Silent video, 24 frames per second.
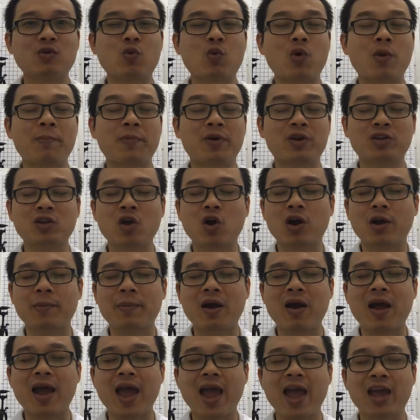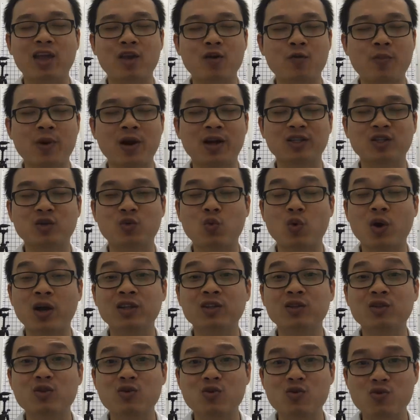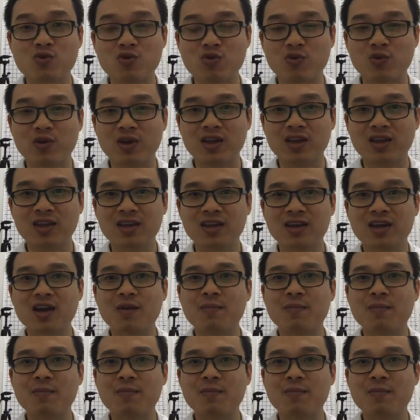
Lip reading: what I'm going to talk about acupuncture 1, 2, 3,